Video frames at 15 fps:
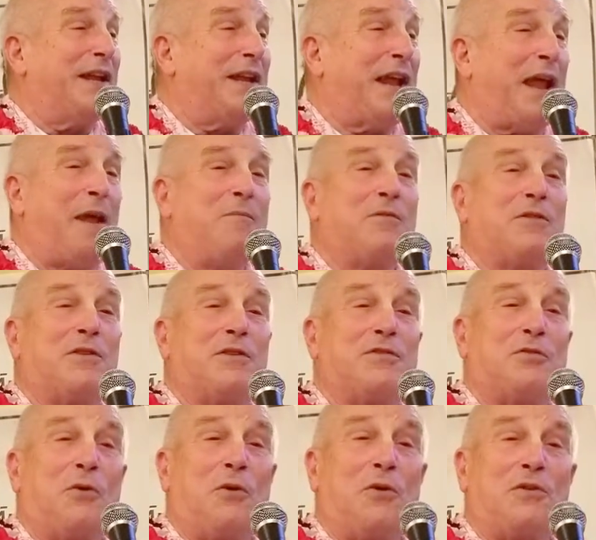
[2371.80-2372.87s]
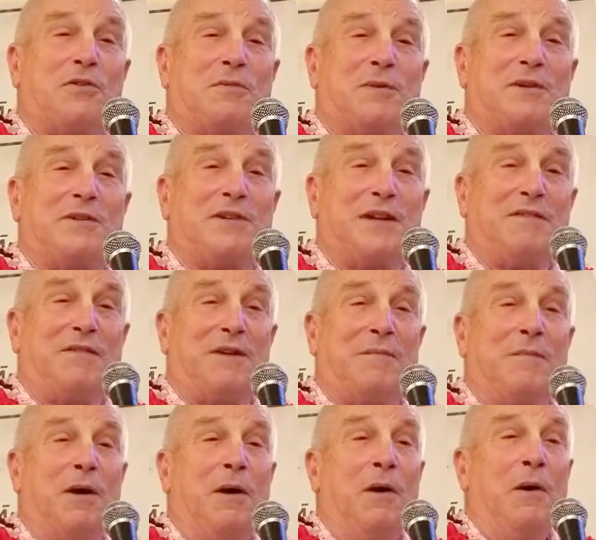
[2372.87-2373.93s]
came to the door to receive
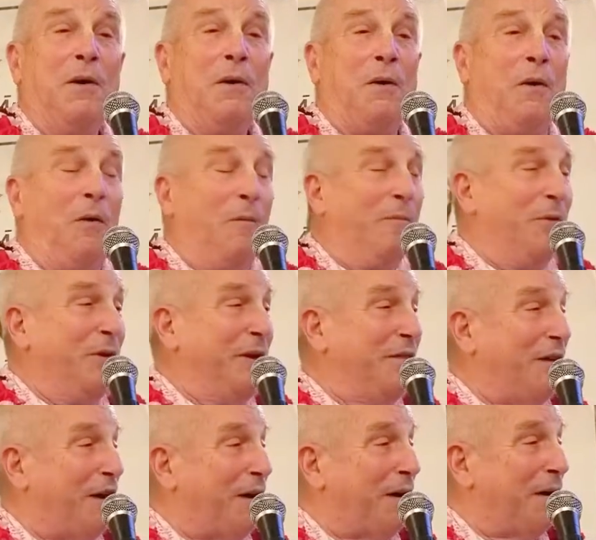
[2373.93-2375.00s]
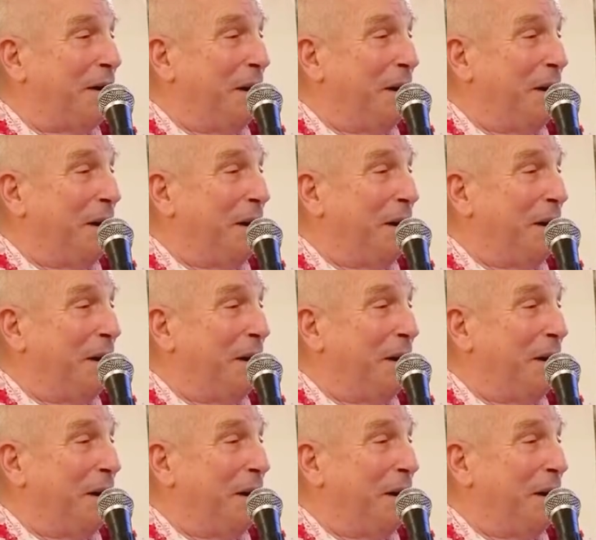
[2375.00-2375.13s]
him. Oh, Munivar,